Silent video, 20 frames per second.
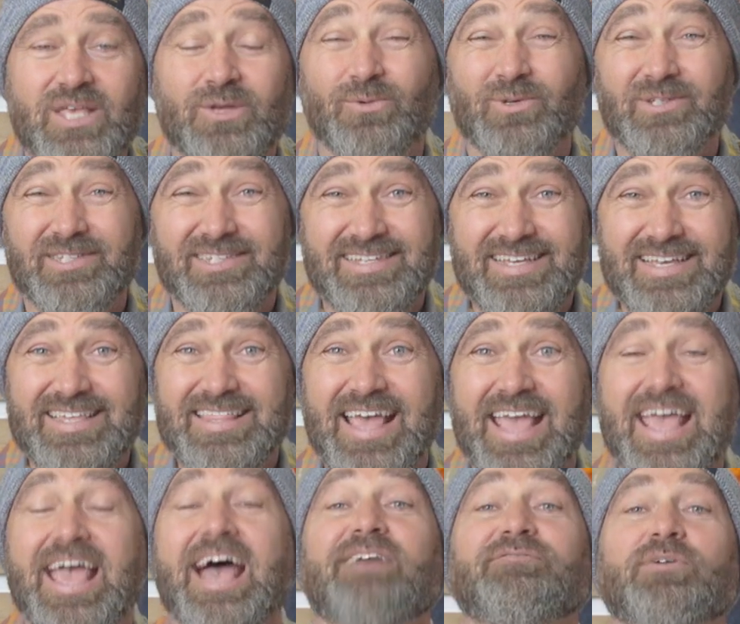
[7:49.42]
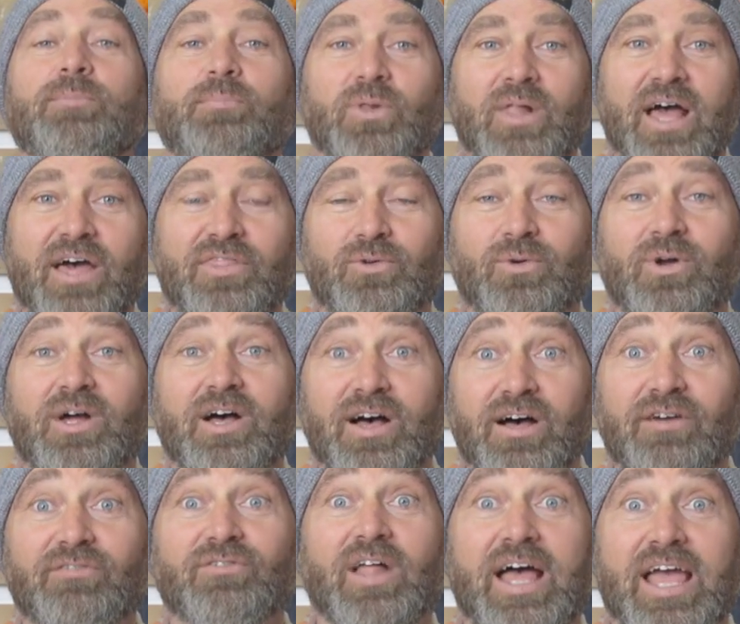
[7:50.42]
you will see they have a plethora
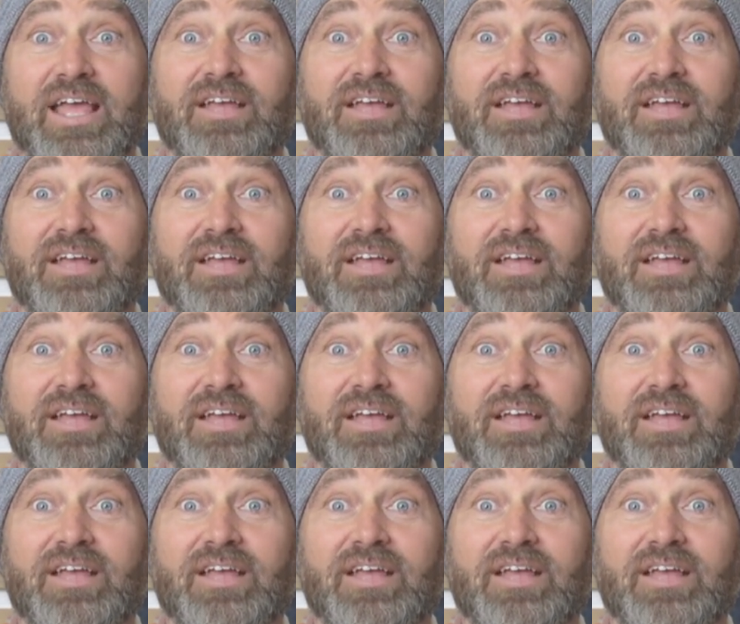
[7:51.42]
of